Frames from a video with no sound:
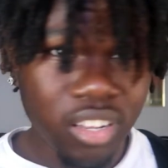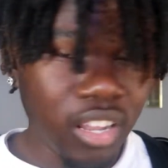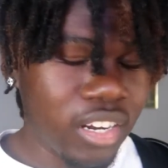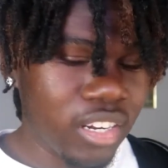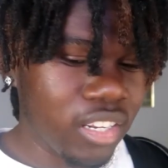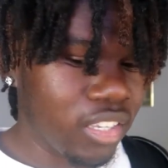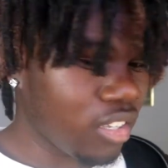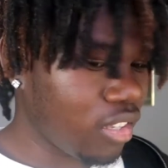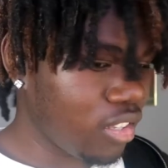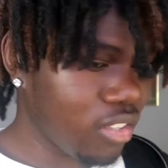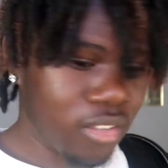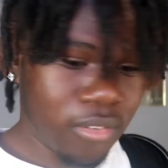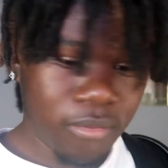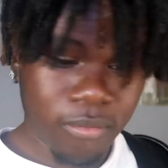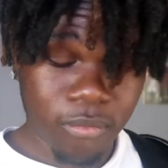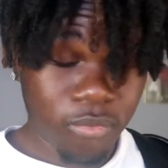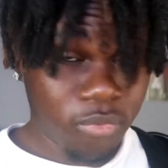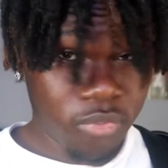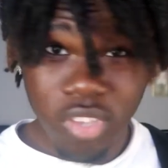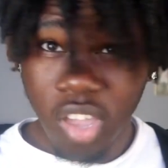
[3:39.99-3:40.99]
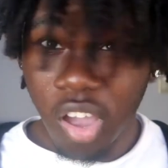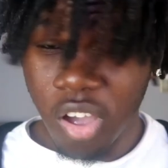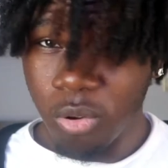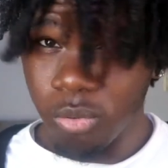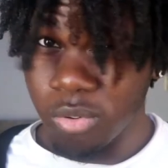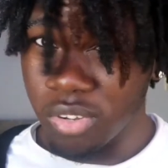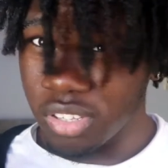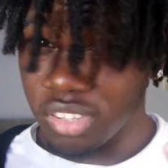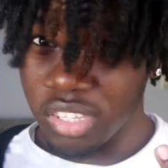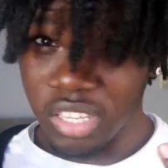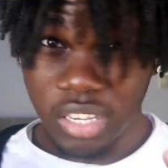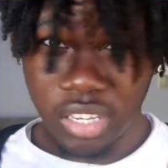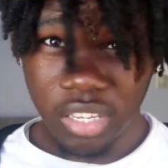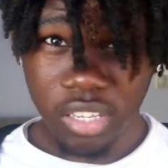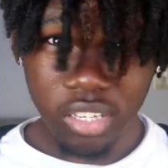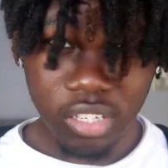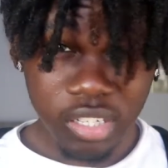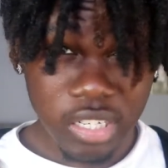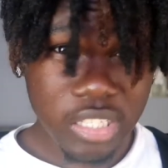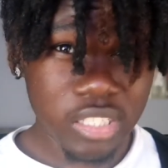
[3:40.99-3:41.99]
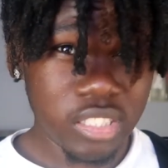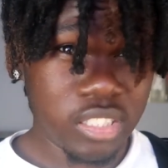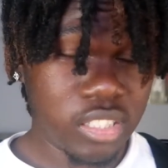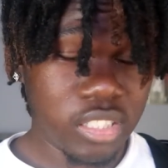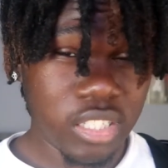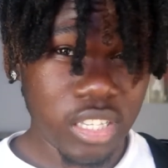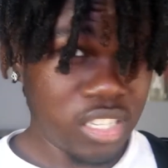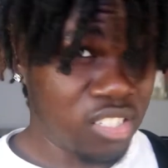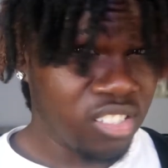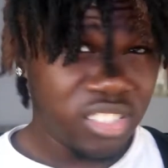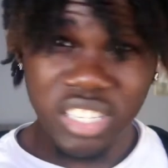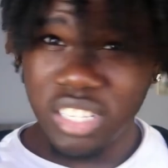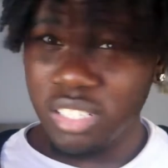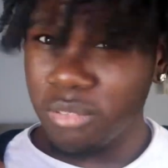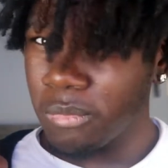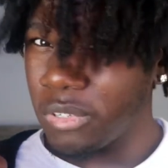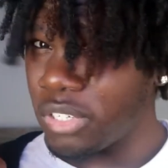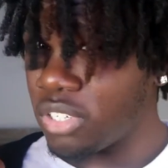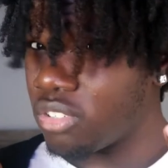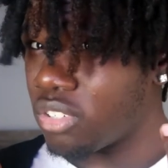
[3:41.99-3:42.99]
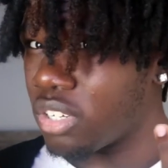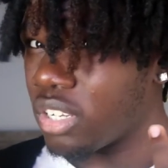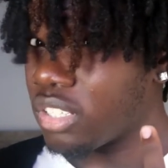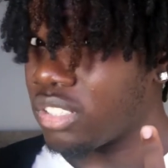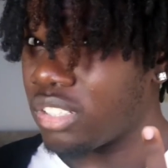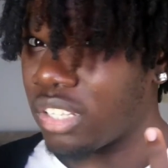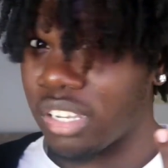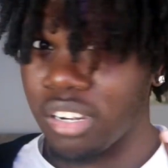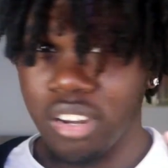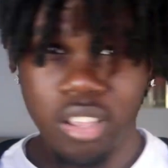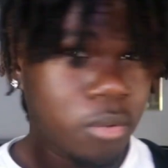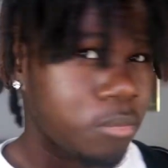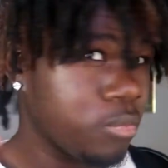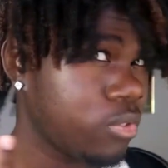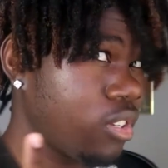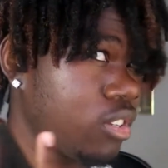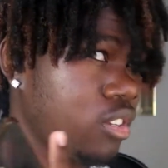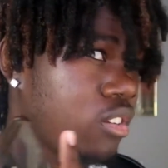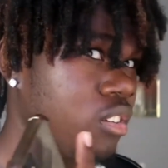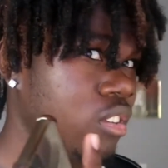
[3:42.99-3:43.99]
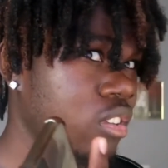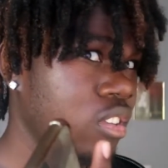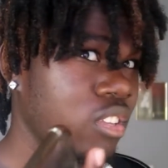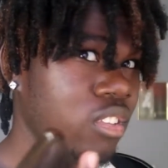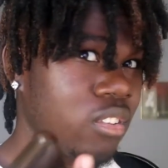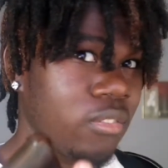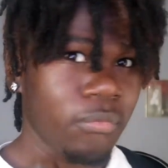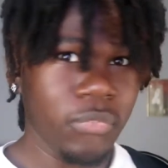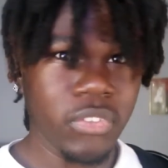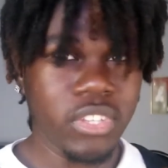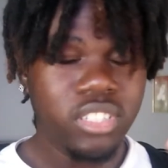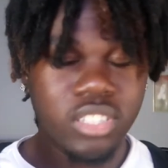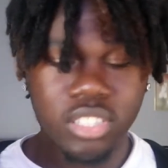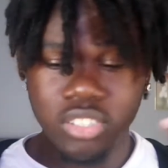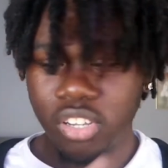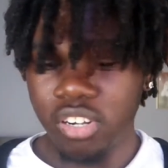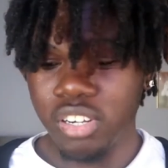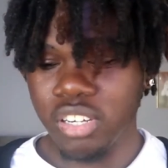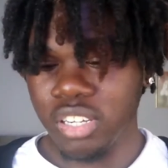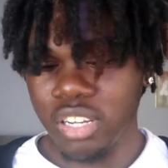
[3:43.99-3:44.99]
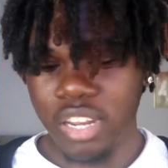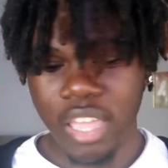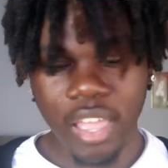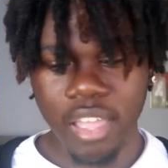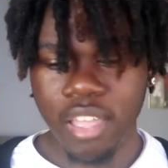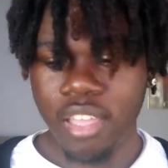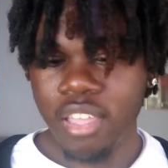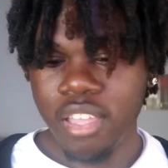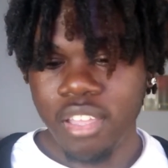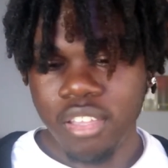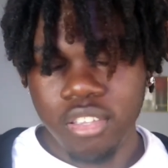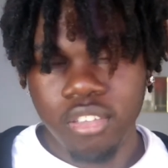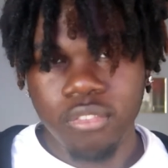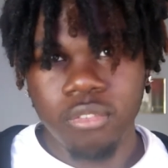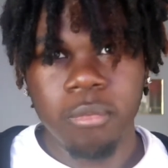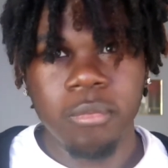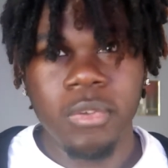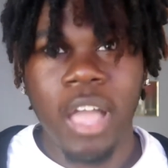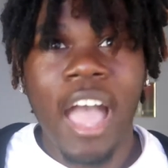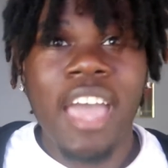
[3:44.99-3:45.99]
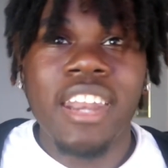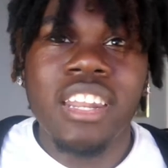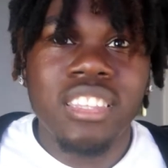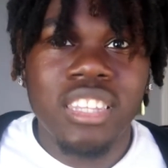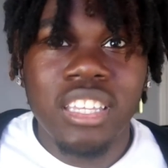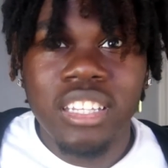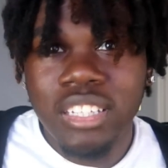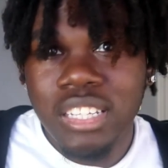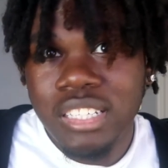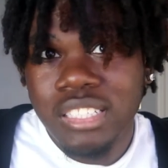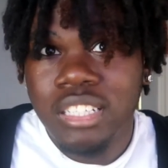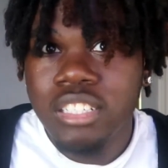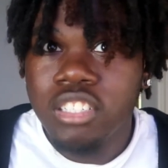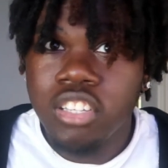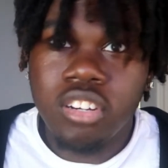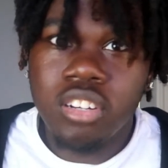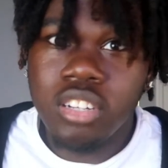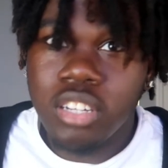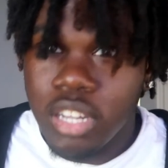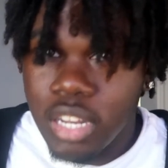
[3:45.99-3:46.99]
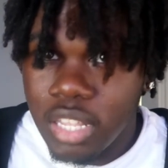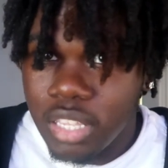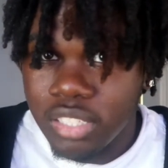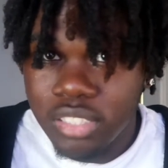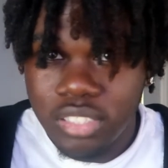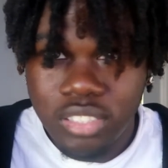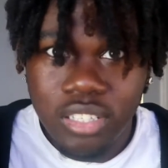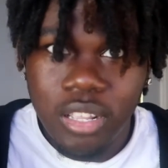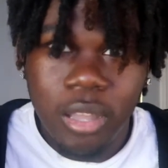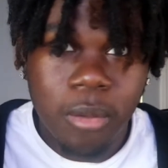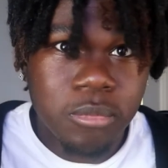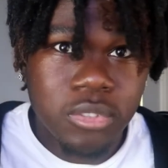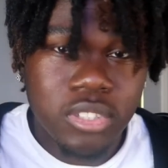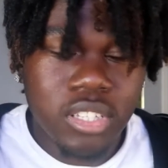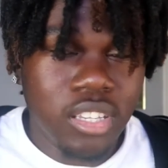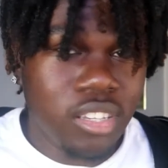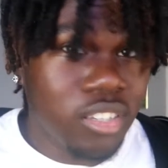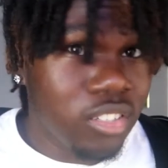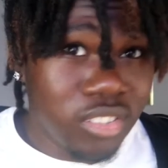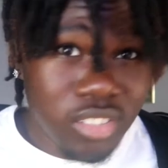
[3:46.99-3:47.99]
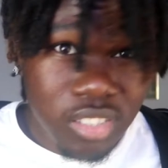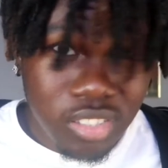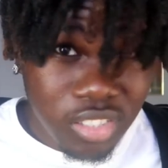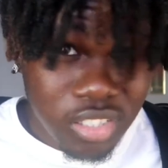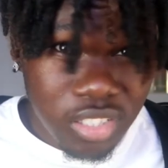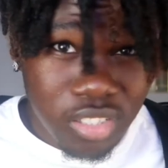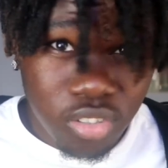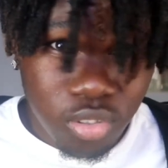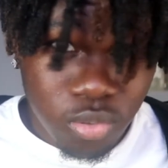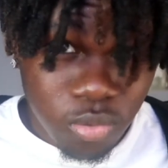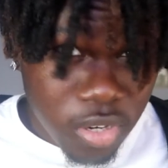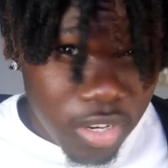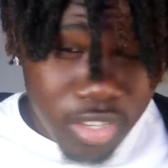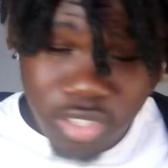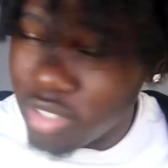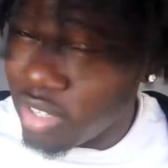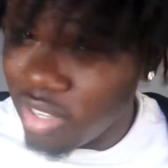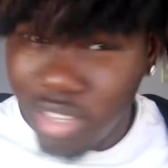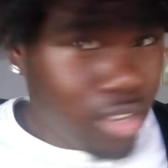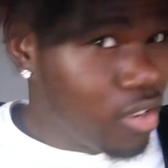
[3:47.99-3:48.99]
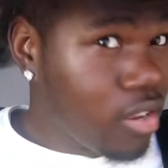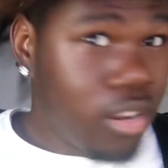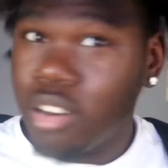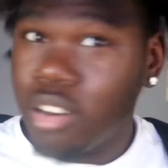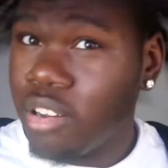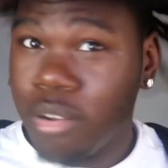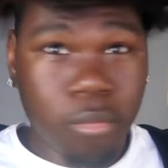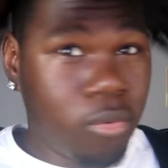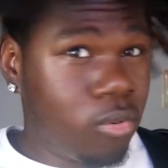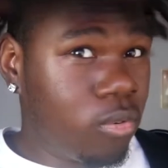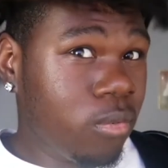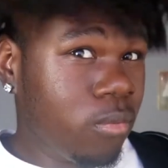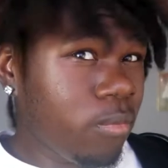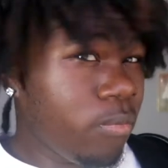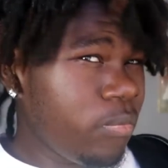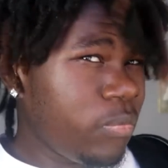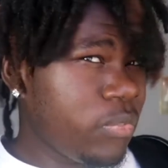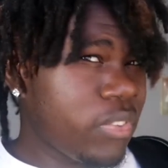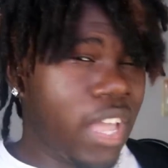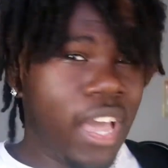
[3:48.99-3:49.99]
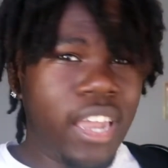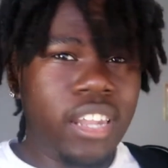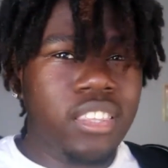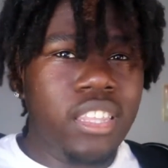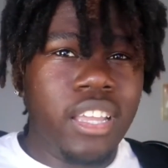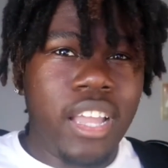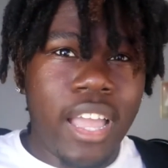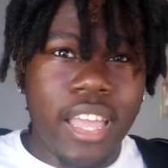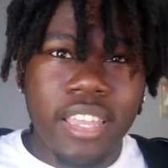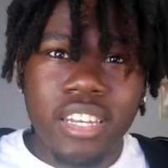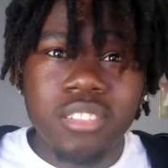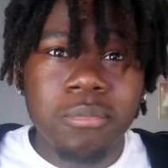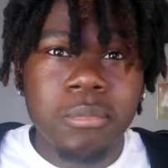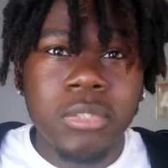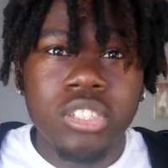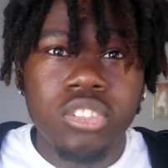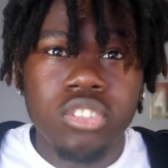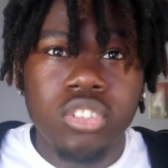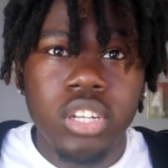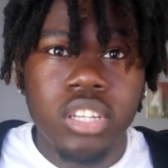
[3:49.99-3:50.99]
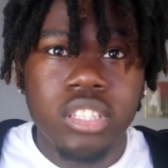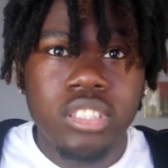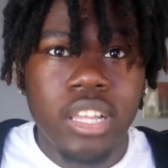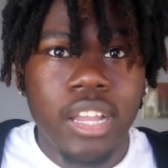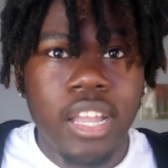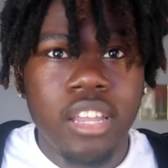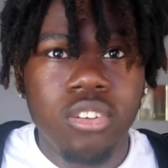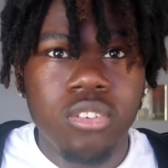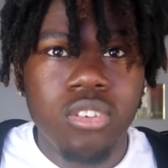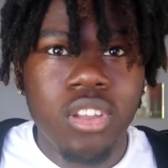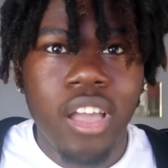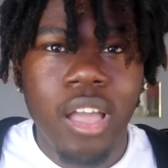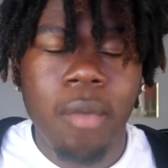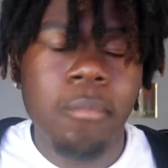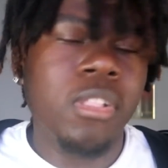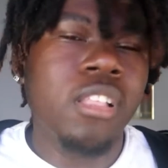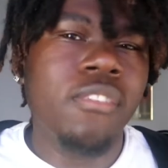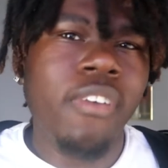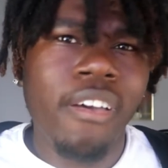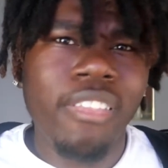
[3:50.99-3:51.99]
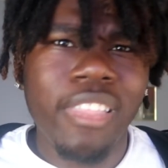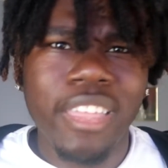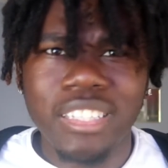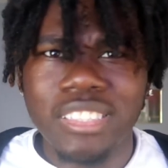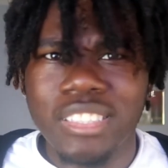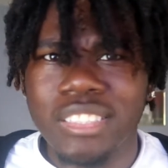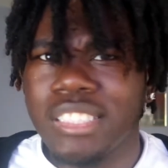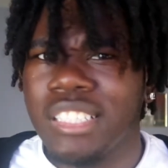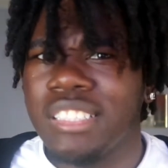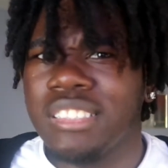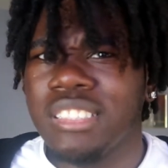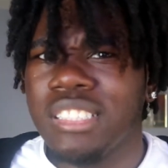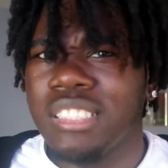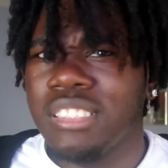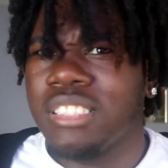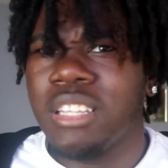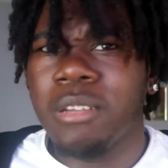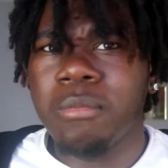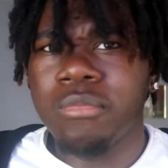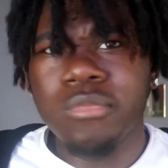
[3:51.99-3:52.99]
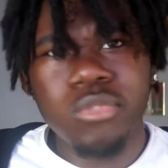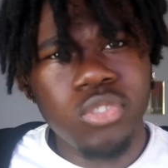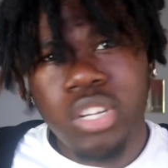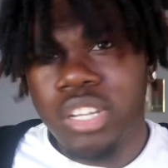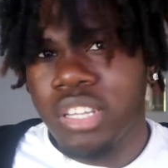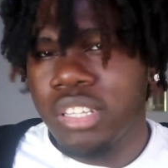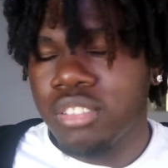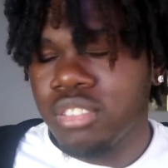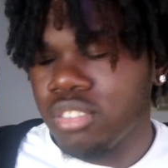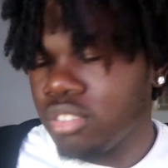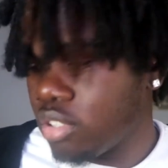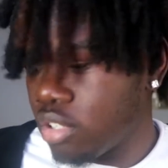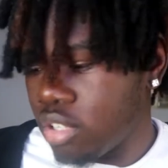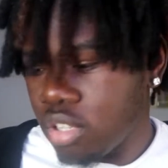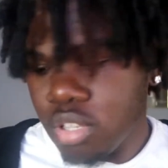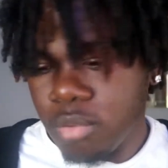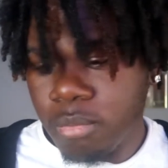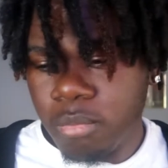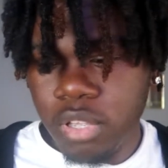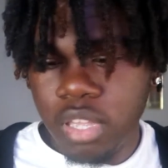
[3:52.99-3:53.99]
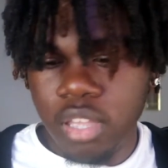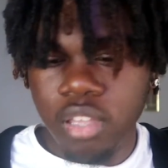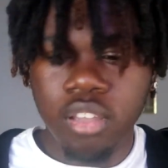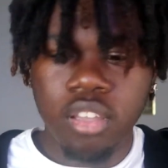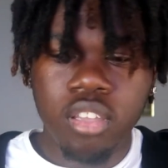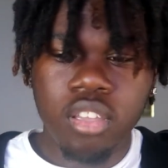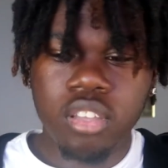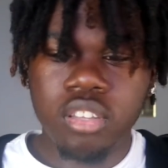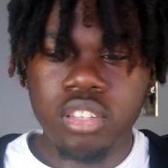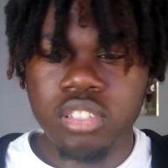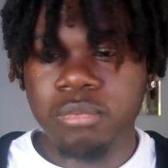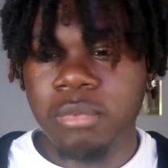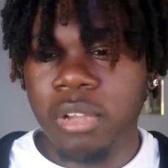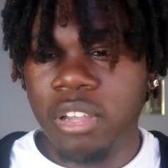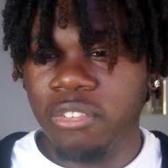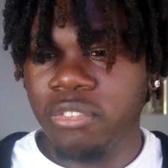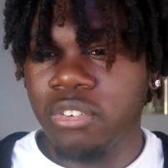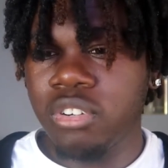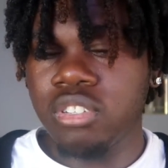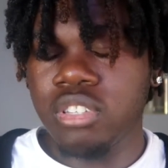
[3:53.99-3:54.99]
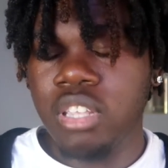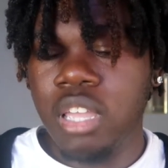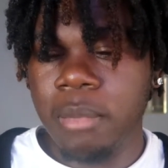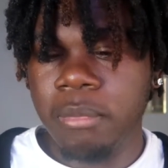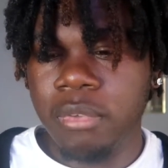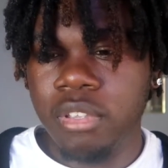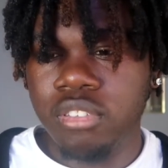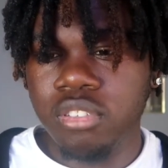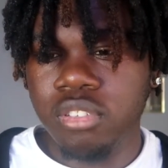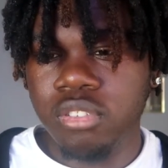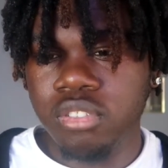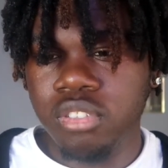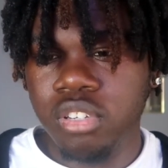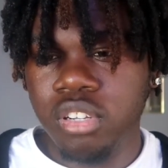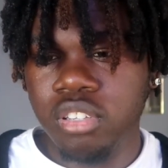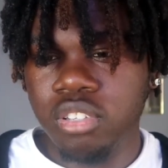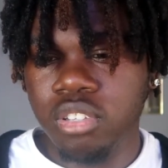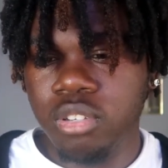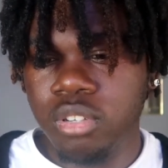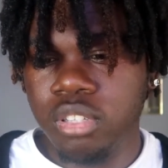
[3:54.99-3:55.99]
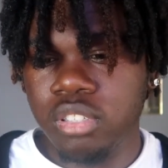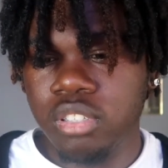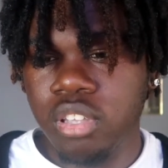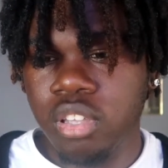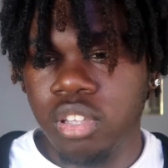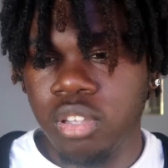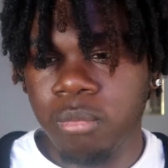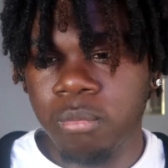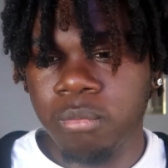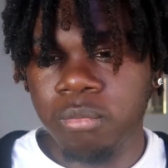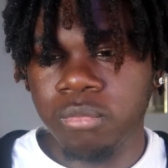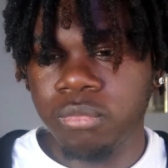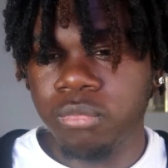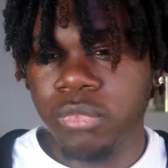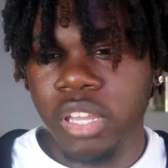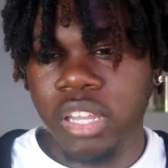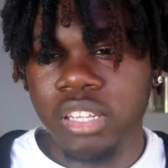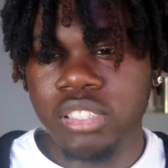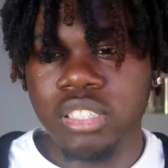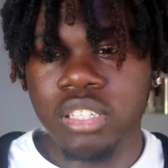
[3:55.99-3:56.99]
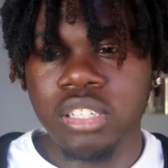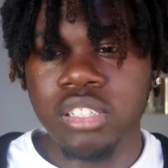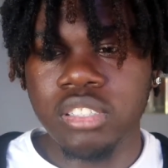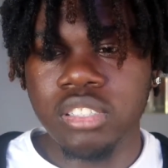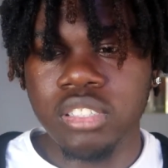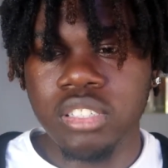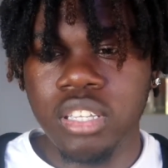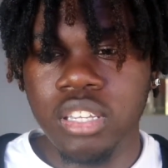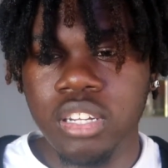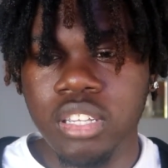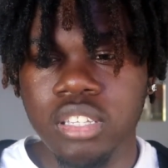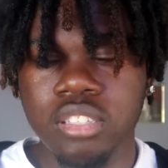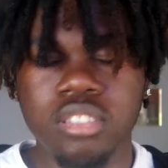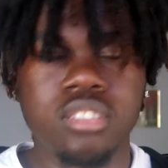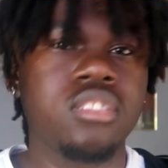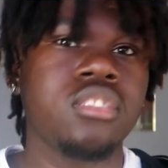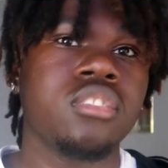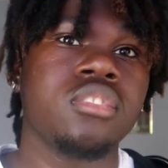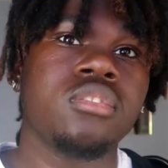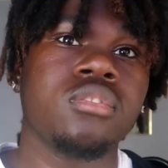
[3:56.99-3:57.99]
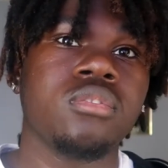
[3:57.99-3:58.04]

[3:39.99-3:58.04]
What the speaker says: Like nigga, y'all wouldn't think this is this many dreads, like you know what I'm saying? This could turn into that, you feel me? I didn't think this could turn into this, you know what I'm saying? Cause this shit is crazy, boom. I didn't think I had this many dreads like I do now. I believe I have like 60 some dreads. But yeah, this is my first time getting two strand twists. Like I said, this is hideous.